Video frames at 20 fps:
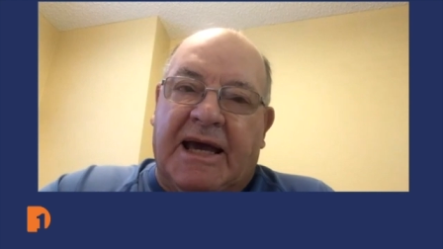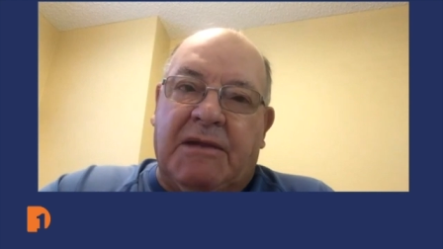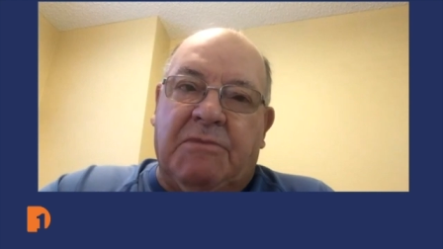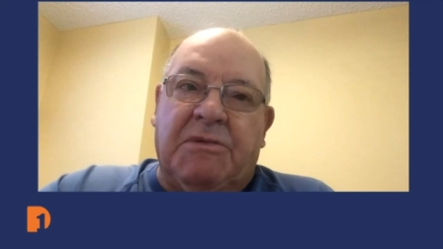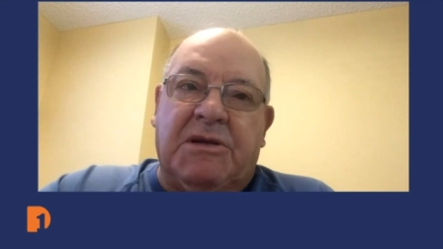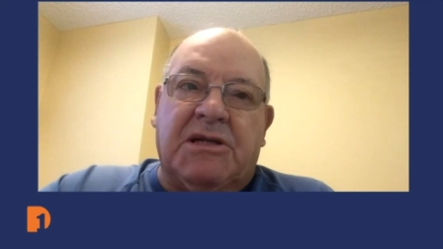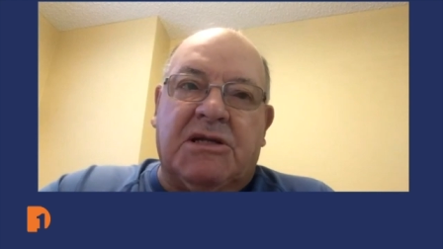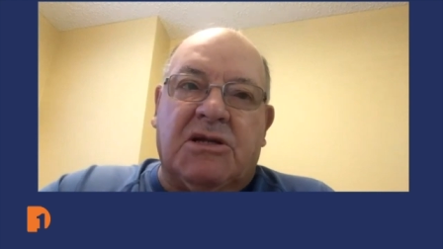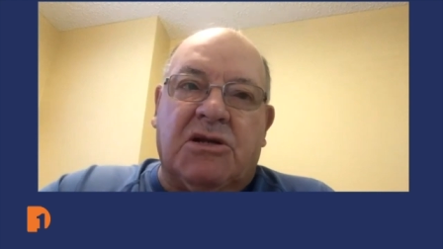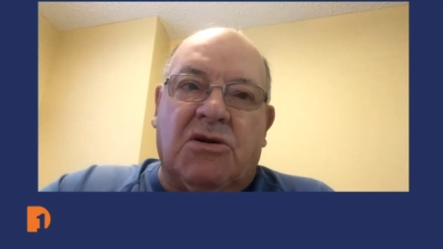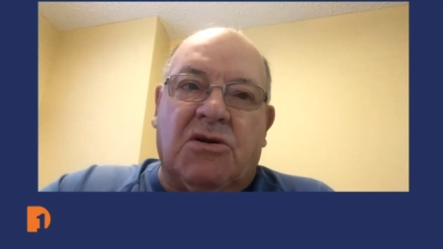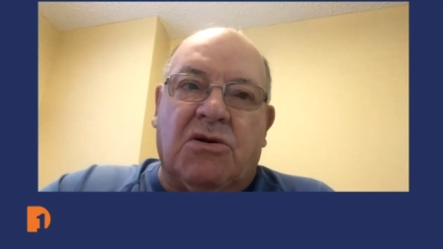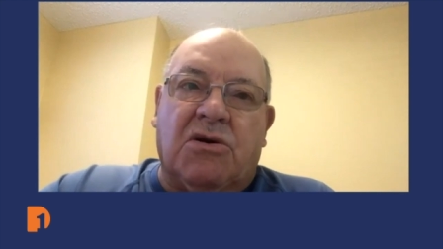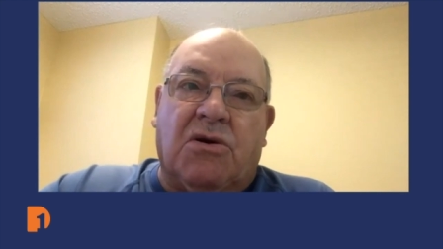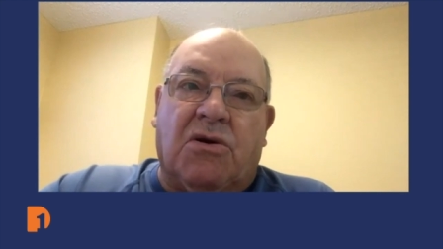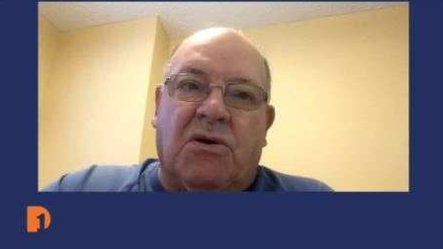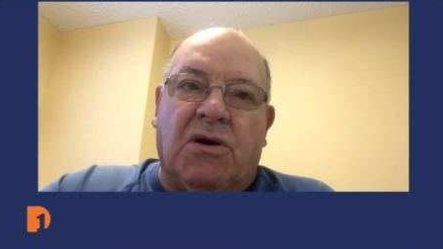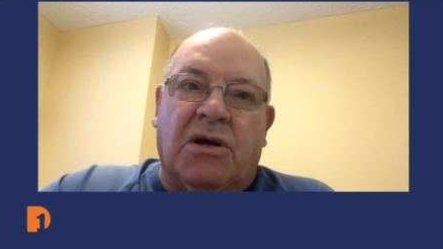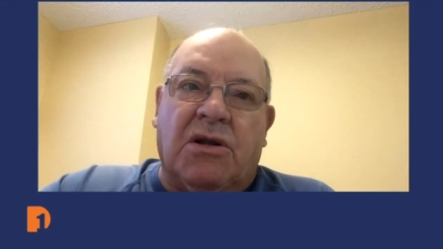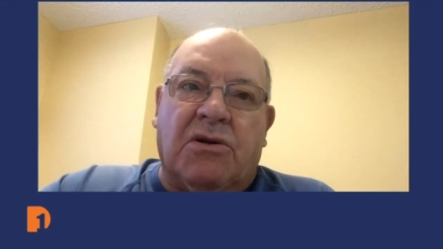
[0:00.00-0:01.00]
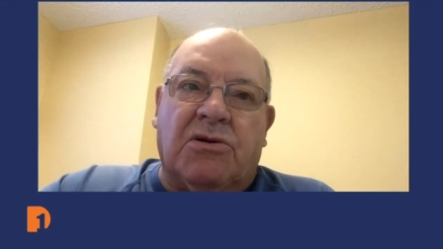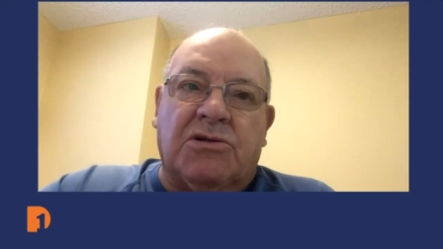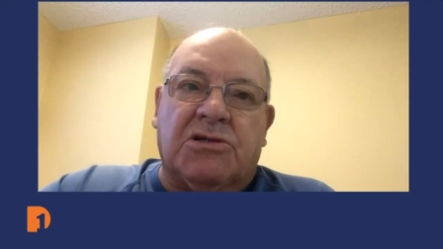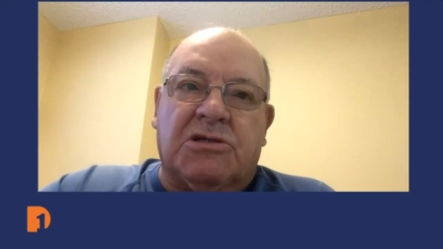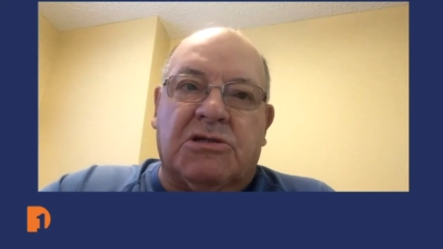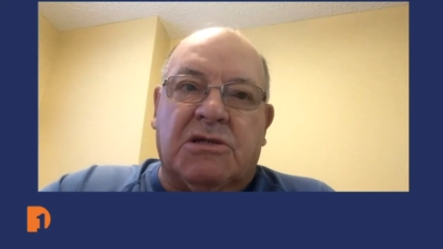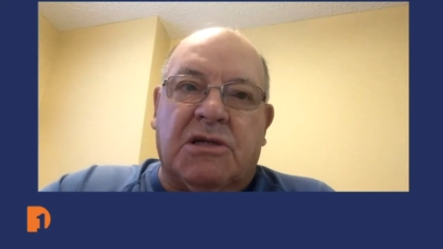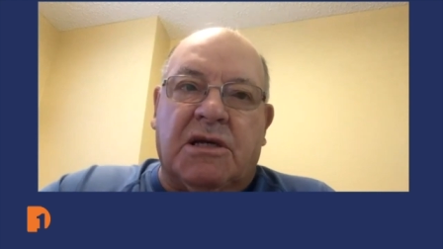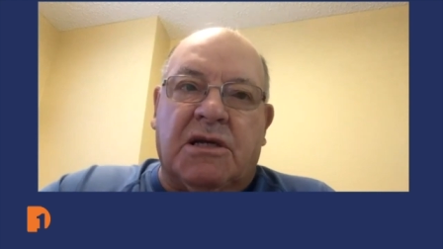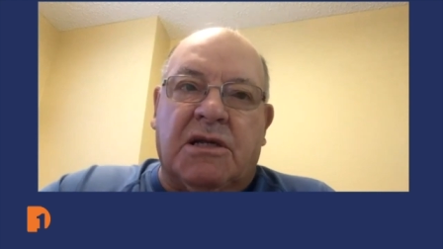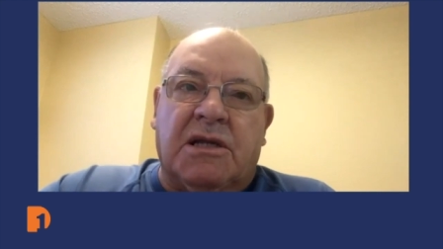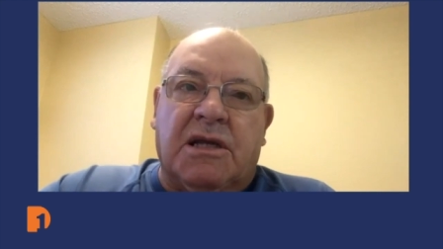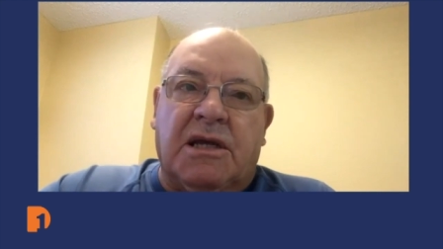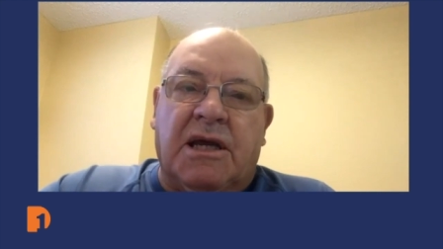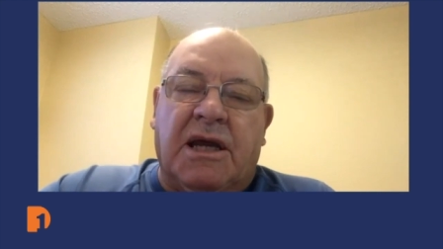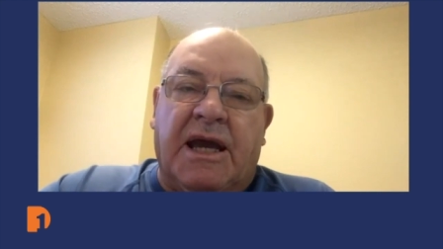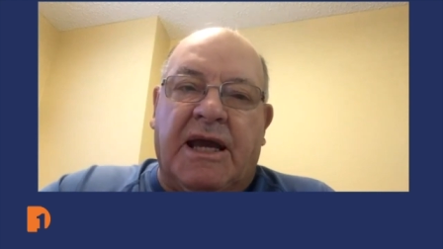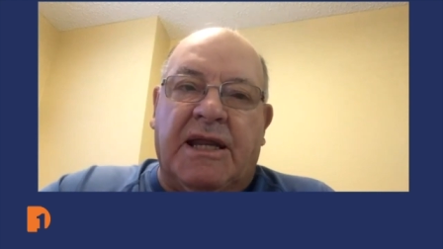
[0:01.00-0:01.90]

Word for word: Edmonton Oilers in the